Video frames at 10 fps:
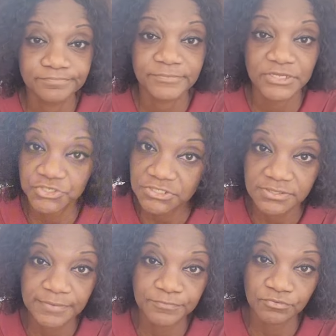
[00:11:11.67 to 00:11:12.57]
She
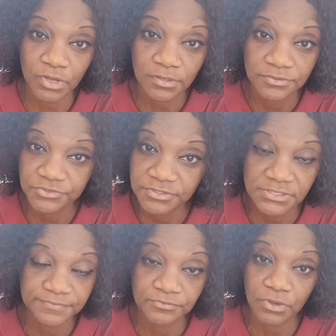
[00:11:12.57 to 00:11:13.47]
slipped
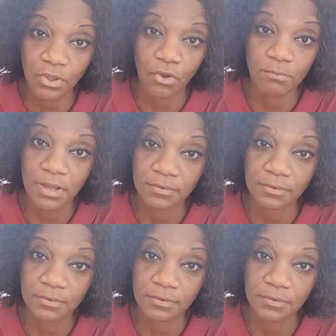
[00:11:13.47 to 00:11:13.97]
into a coma.